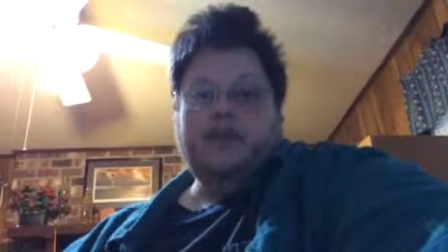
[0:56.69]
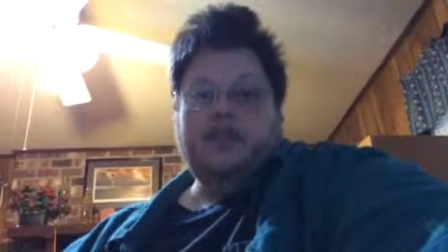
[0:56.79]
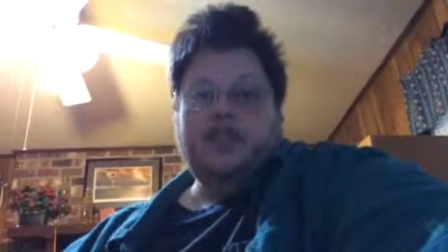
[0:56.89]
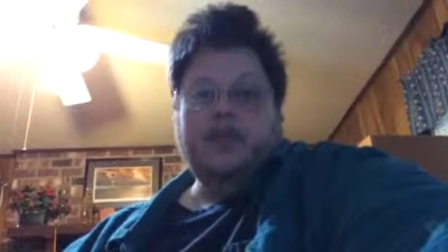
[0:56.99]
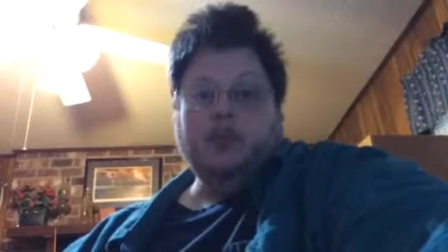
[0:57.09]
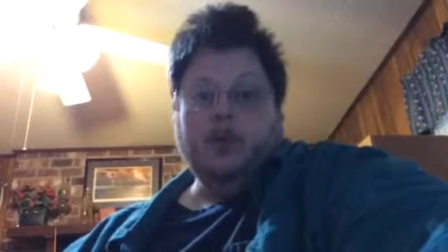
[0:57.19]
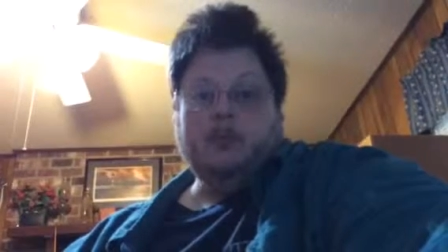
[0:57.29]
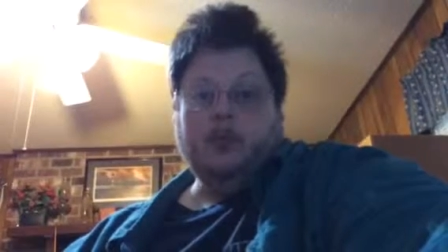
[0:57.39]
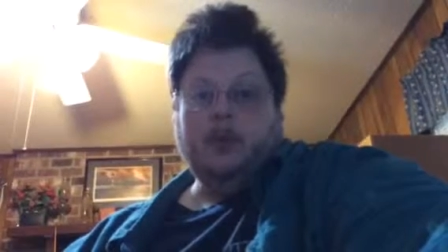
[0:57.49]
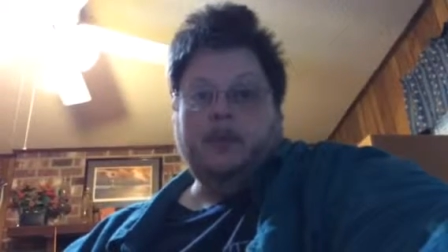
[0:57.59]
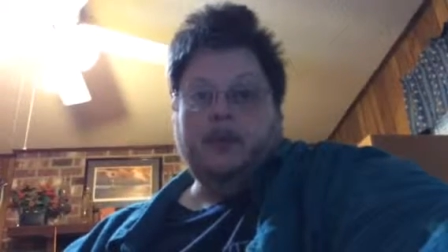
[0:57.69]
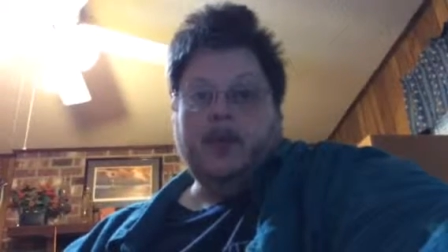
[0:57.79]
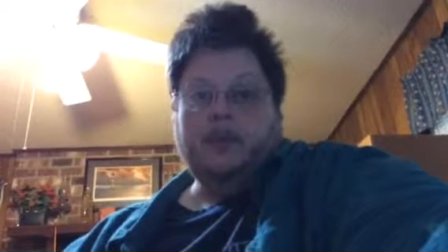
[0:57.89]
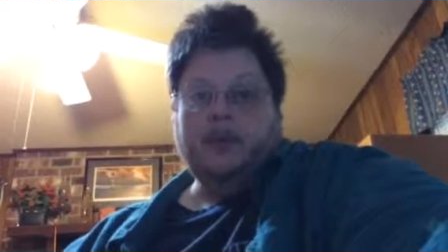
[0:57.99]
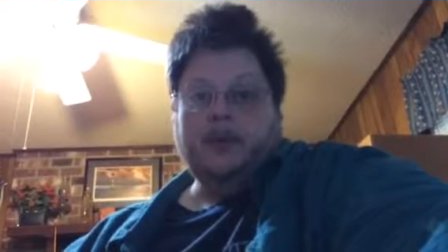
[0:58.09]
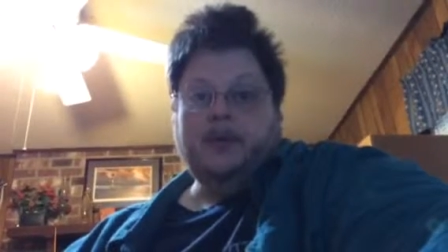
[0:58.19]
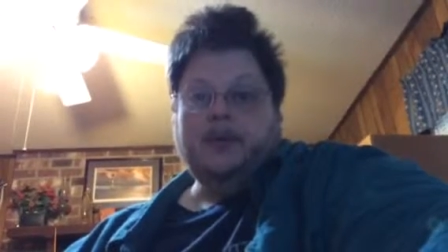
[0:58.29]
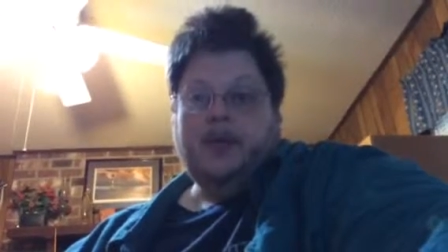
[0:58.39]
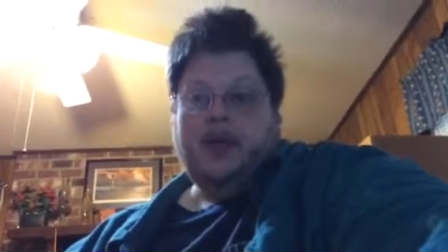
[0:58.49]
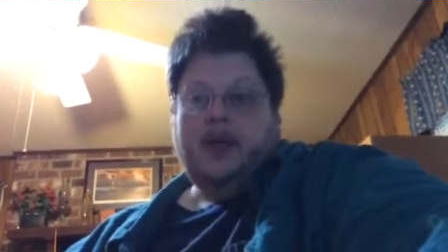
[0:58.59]
seam was between plywood,
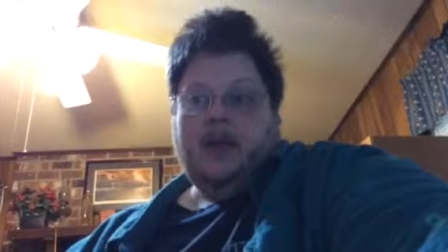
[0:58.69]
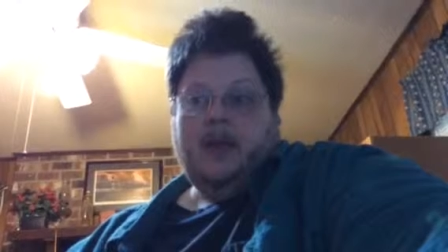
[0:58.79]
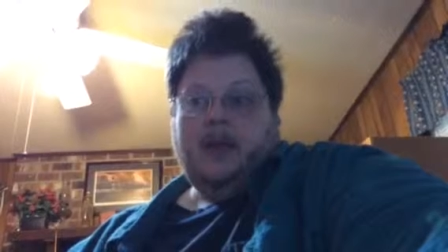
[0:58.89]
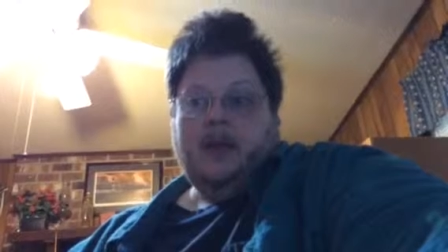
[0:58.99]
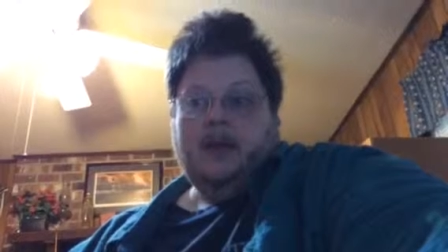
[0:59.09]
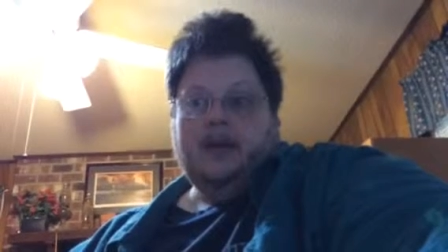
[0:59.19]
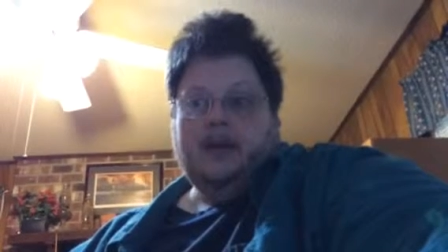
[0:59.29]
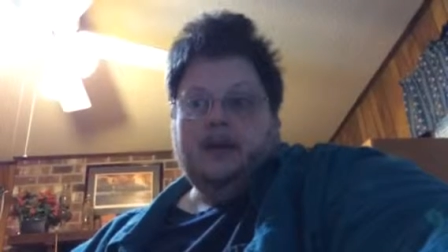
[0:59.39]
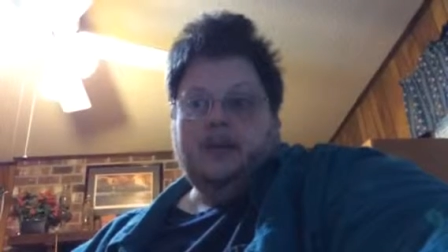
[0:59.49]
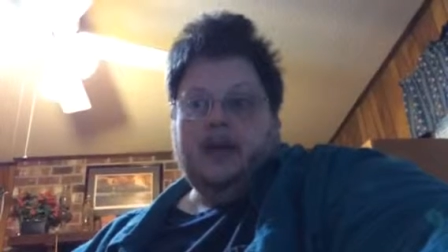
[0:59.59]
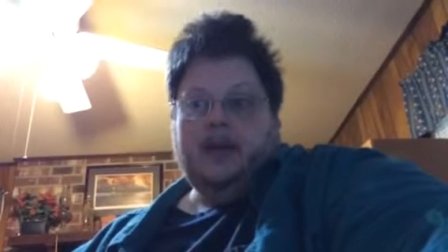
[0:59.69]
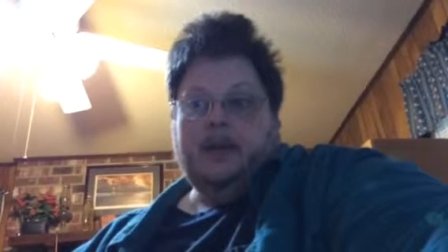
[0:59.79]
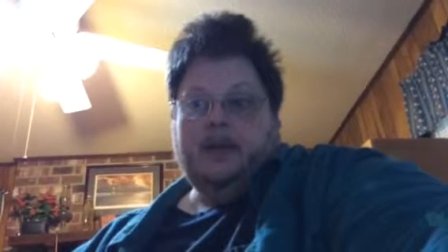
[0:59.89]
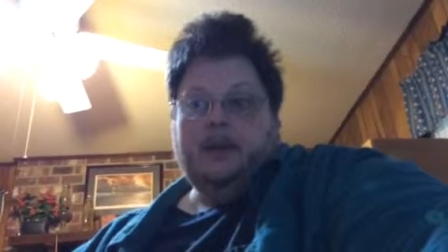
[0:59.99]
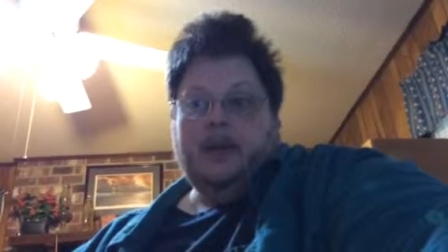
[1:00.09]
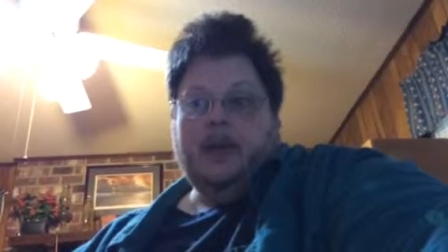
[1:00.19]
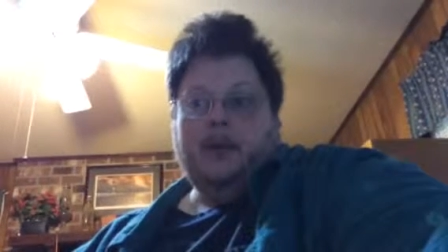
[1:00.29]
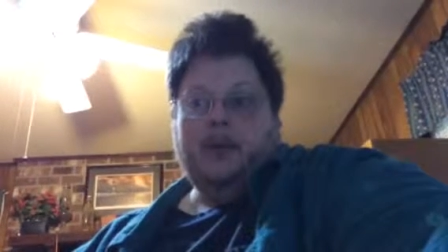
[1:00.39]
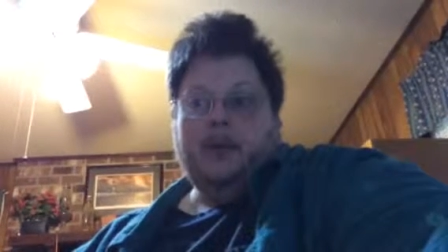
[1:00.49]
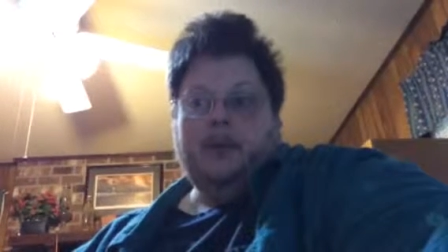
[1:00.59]
that the
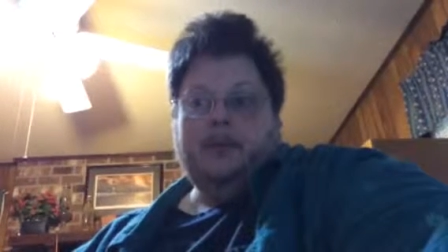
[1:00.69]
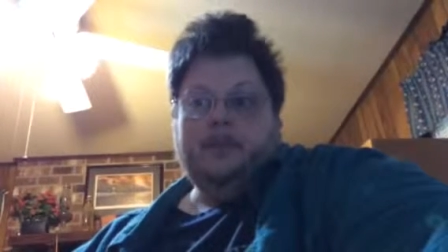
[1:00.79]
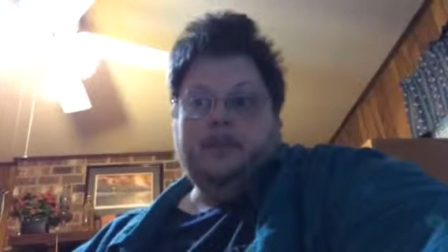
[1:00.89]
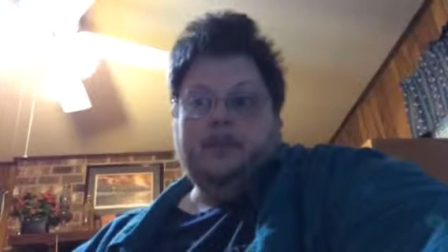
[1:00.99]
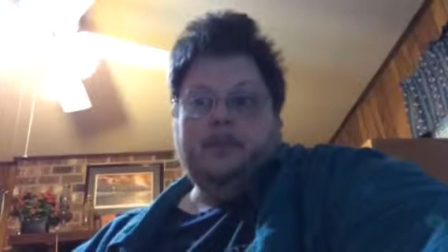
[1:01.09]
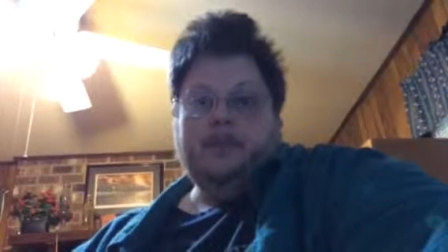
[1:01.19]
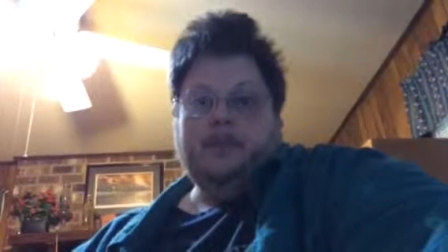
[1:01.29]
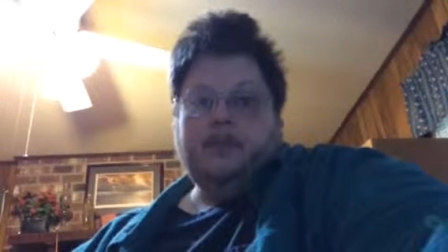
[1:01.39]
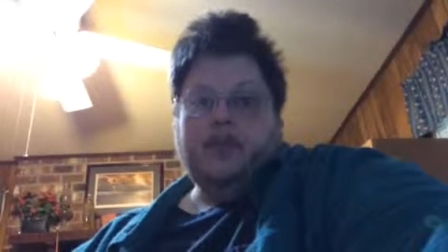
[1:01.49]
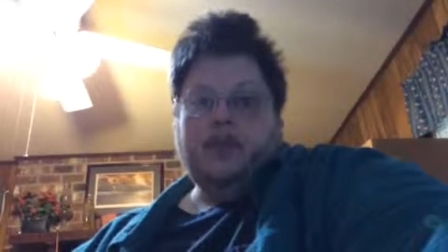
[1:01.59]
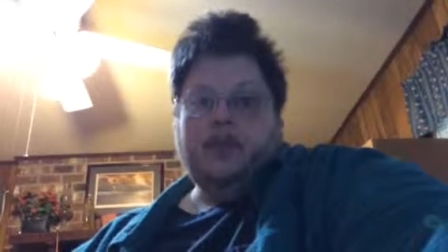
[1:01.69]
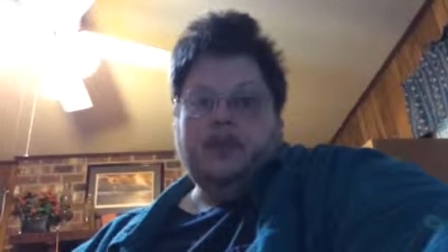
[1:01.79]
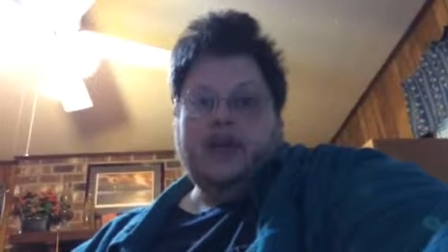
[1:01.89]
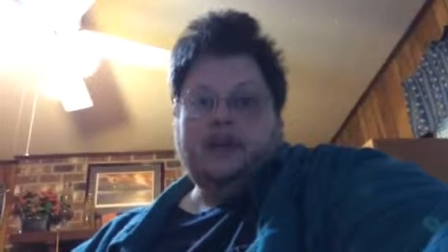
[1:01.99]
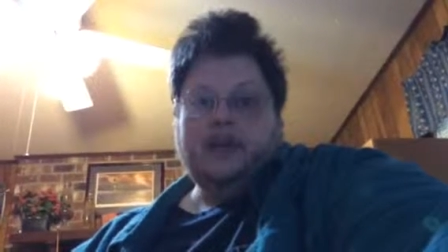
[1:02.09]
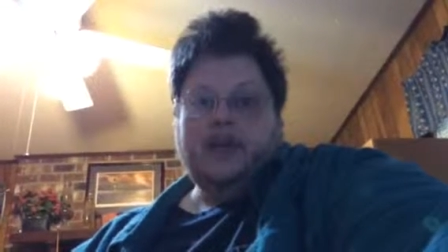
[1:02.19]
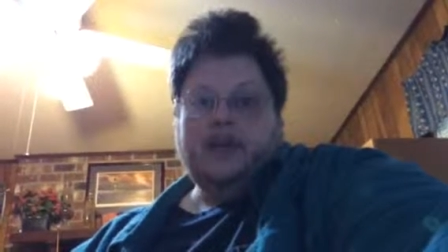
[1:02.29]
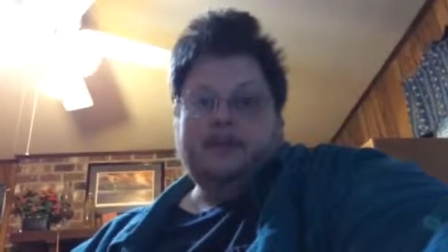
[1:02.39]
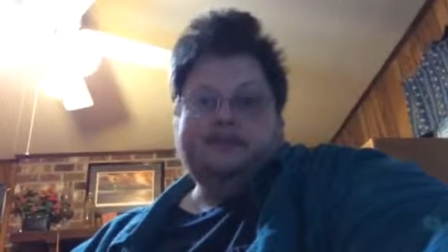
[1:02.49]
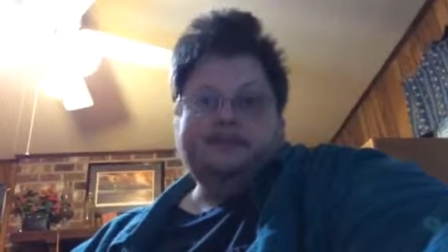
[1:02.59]
plywood was actually